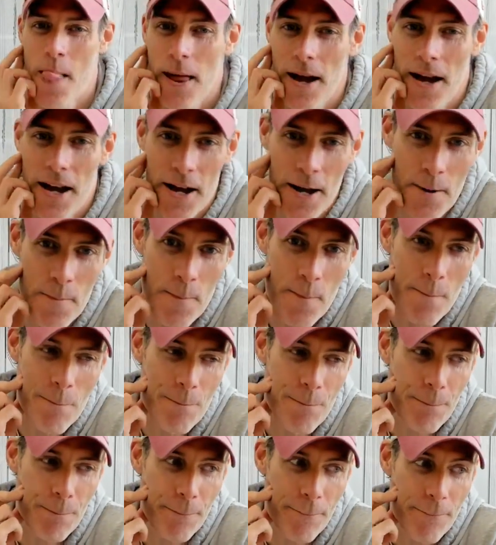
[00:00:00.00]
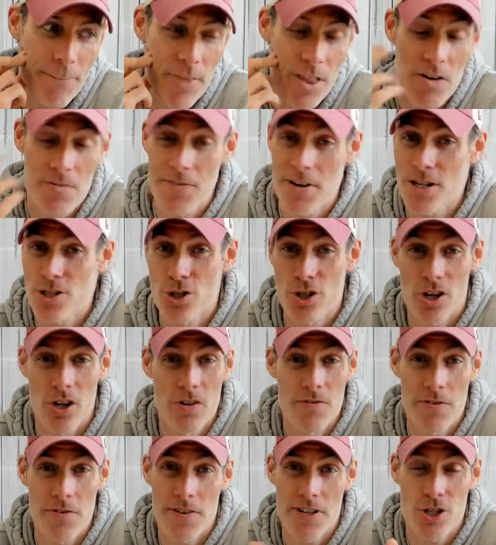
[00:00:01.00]
Um, things you,
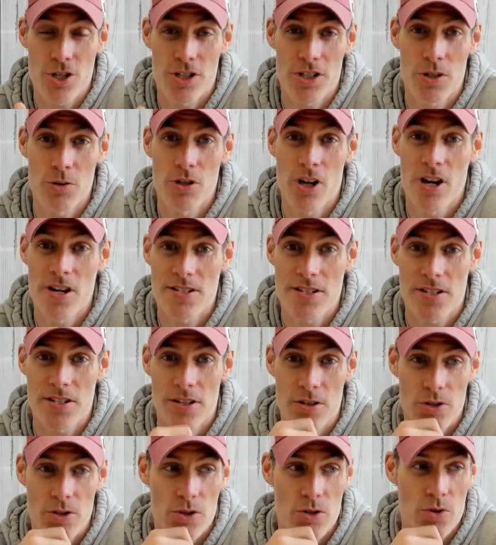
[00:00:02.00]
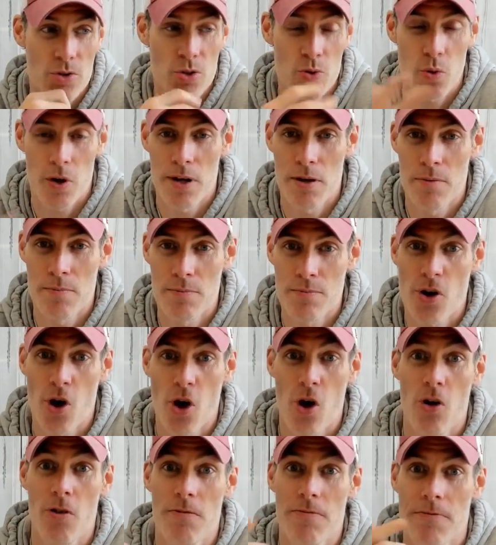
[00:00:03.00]
other things you can do, learn to swim,
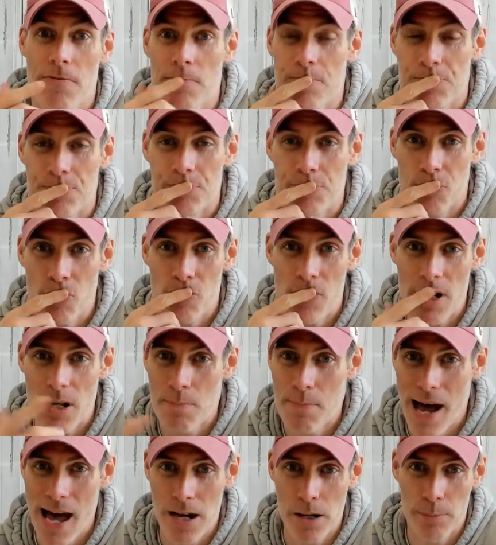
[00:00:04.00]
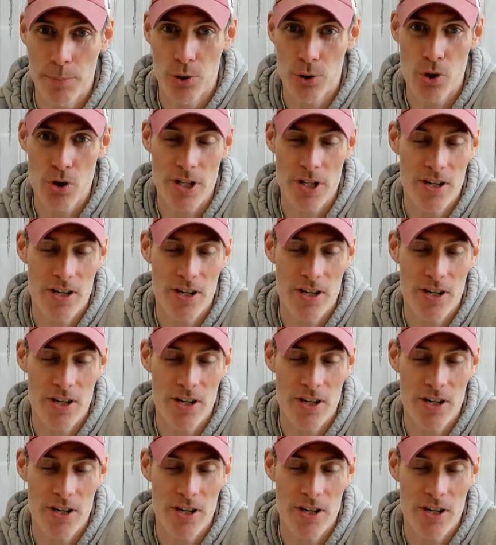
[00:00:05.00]
golf, paddleboard.